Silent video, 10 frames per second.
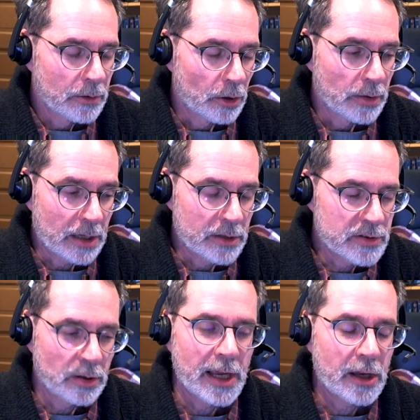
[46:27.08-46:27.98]
Like
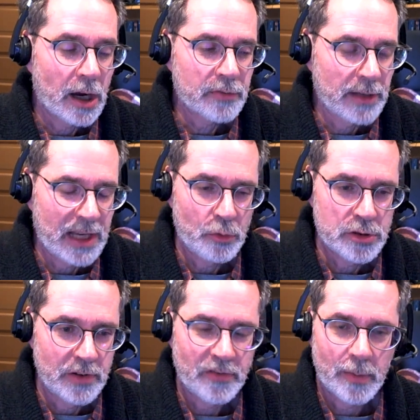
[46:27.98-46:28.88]
until I got the language
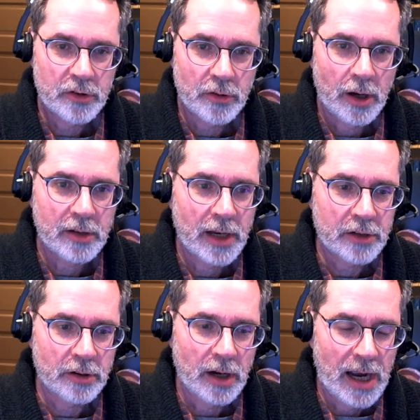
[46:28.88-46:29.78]
of information
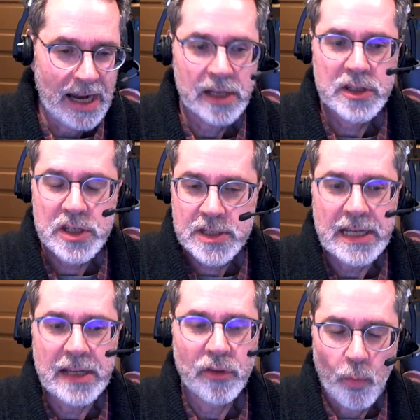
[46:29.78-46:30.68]
architecture, I had
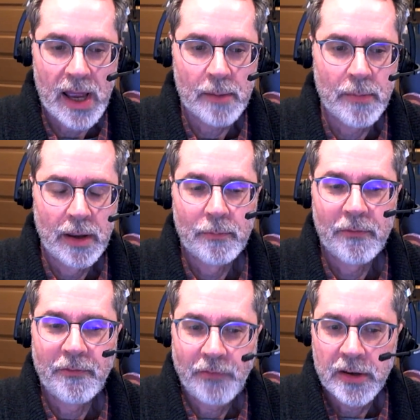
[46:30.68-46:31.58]
seen the web
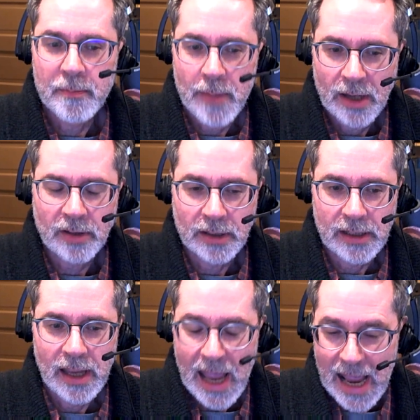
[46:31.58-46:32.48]

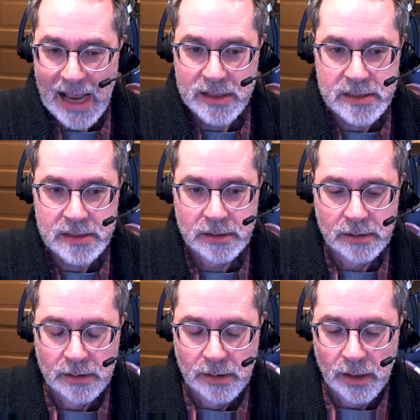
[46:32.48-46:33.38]
fundamentally as
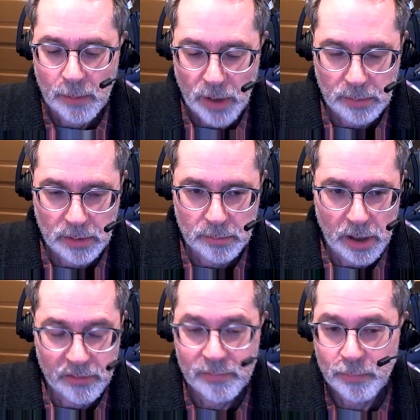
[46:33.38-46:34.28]
a problem
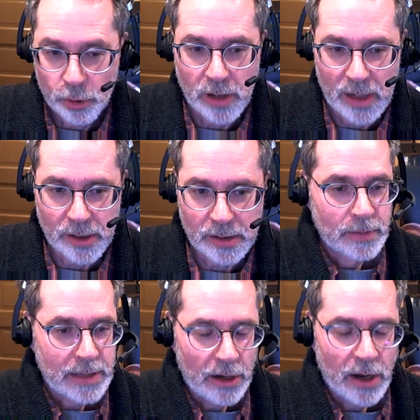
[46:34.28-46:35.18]
of programming.
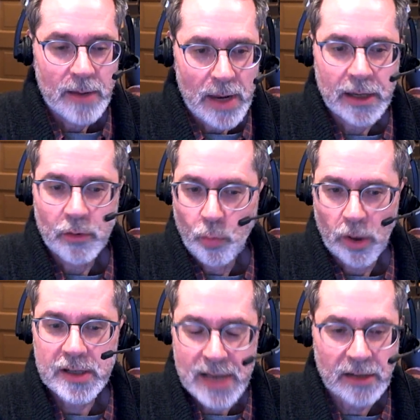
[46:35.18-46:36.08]
Can I make it
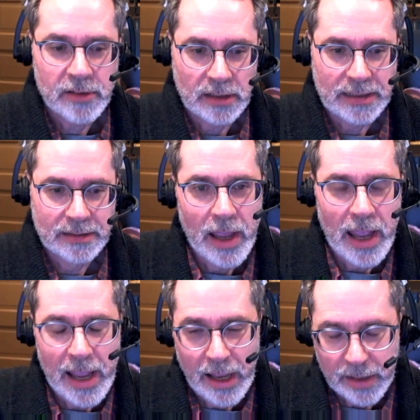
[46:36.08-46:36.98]
work technically?
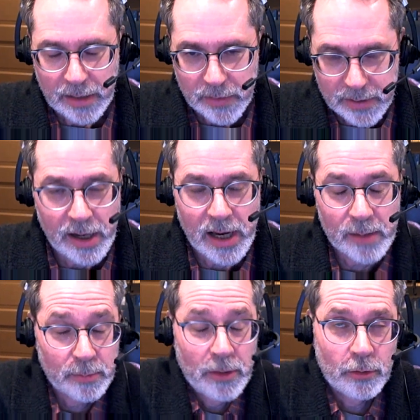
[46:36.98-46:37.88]
And at the
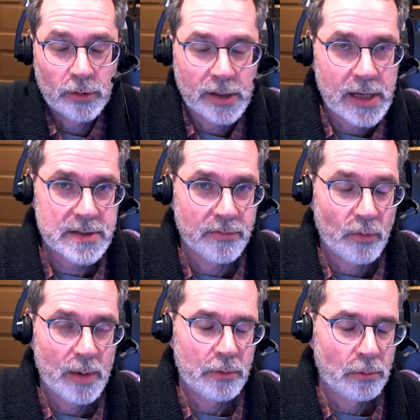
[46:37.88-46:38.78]
time, in the early days of the
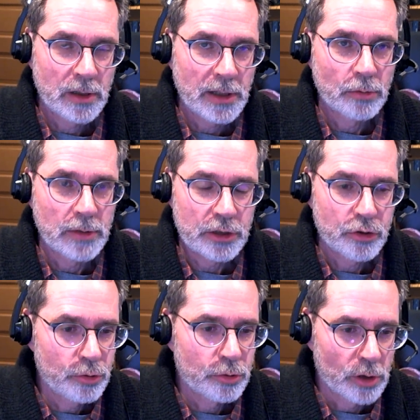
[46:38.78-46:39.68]
web, there were really only
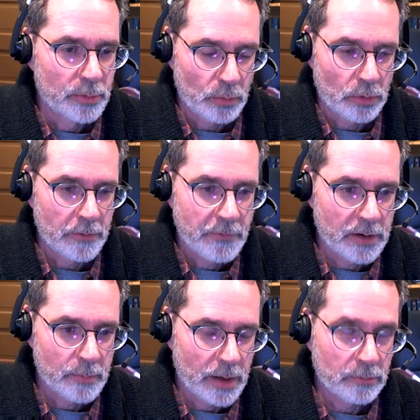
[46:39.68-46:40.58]
two groups that were
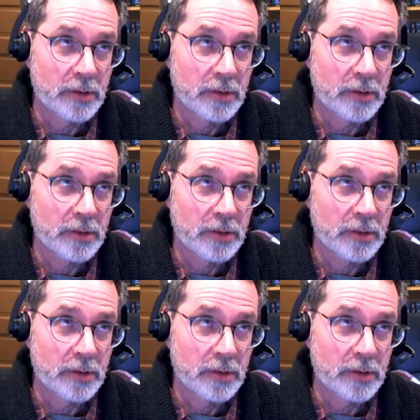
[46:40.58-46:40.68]
fundamental.